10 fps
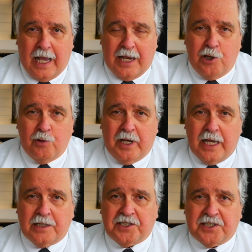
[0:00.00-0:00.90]
And you
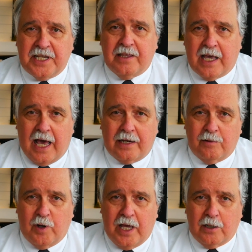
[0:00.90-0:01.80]
can see
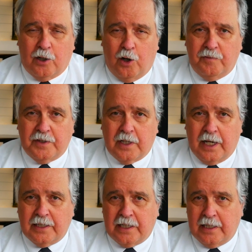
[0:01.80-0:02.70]
that when COVID
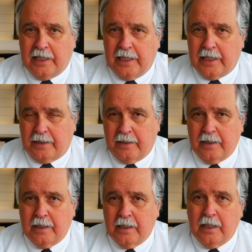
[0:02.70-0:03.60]
19 hit.
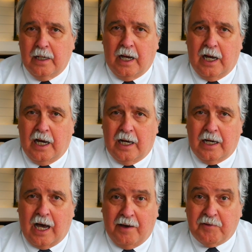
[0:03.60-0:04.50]

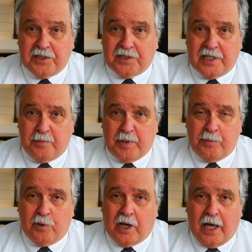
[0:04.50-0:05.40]
Uh, obviously,
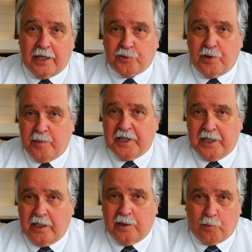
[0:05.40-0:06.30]
people got extremely
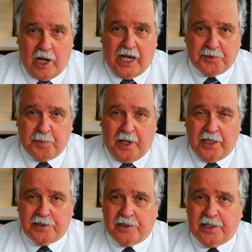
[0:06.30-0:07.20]
ill and were
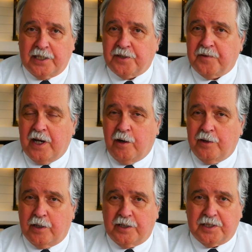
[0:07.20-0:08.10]
hospitalized in intensive care
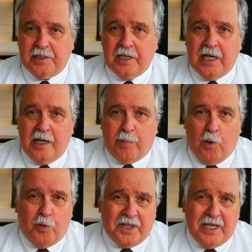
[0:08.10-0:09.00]
units.
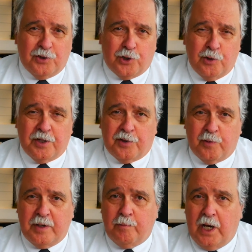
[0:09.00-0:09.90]
But within two to
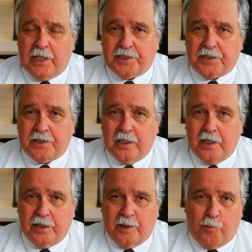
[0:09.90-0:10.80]
three months,
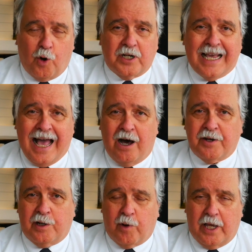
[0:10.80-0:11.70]
the
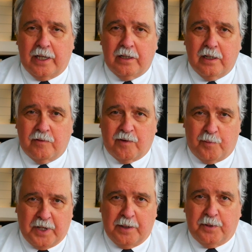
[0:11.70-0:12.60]
mortality rate for
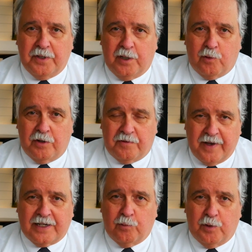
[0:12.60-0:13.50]
people that were
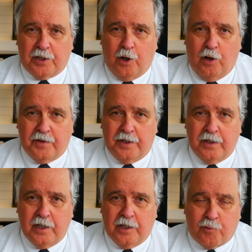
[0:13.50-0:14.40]
infected with COVID
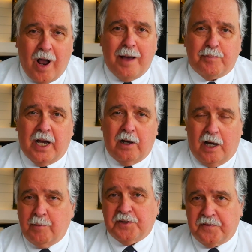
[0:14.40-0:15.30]
dropped by
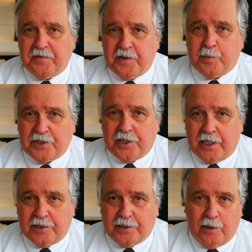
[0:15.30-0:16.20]
almost
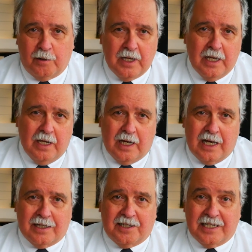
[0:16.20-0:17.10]
50%. So
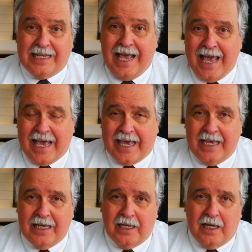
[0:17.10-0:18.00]
uh,
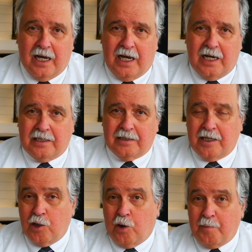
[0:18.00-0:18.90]
today, uh,
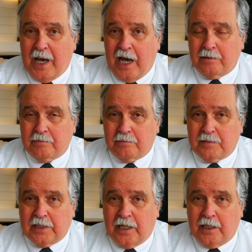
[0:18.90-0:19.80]
you know, about
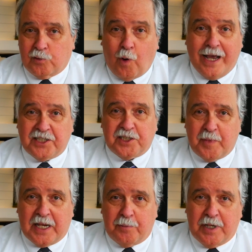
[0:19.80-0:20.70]
uh, twice as
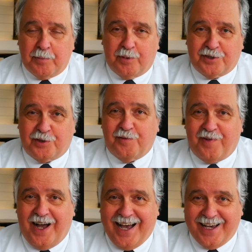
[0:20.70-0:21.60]
many people
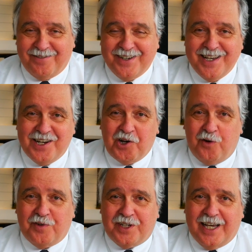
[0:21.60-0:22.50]
survive
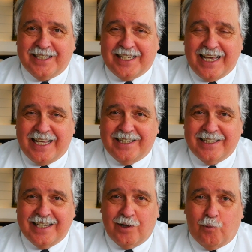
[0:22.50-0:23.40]
COVID 19
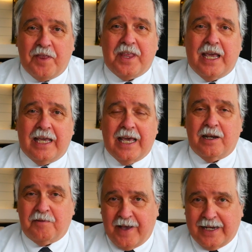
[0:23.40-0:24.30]
when they get
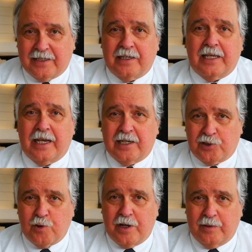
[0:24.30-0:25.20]
infected and get
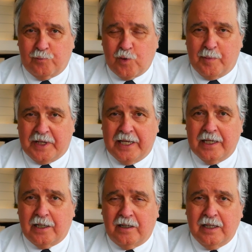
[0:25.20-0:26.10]
extremely
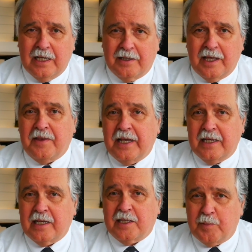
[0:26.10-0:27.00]
ill than they
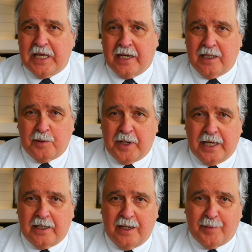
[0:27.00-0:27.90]
did at the beginning of the
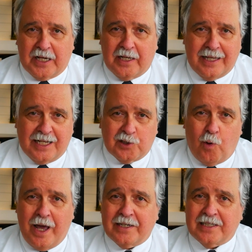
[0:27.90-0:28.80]
pandemic. And that's
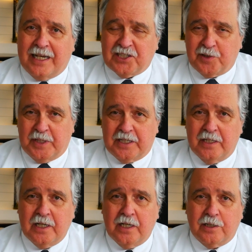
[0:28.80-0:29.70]
quite a testament
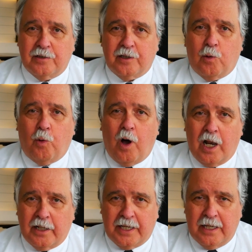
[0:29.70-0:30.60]
to the
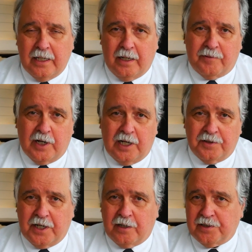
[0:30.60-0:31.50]
quality of our
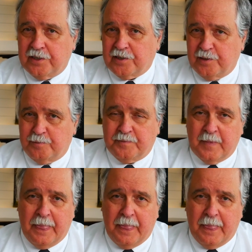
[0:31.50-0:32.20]
healthcare system.